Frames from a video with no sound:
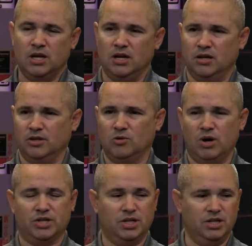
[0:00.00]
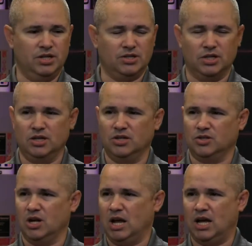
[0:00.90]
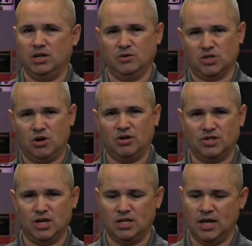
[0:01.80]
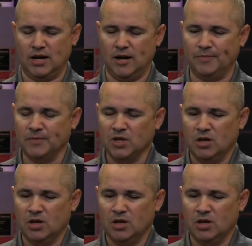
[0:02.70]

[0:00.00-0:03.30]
the question is how do you start setting that up?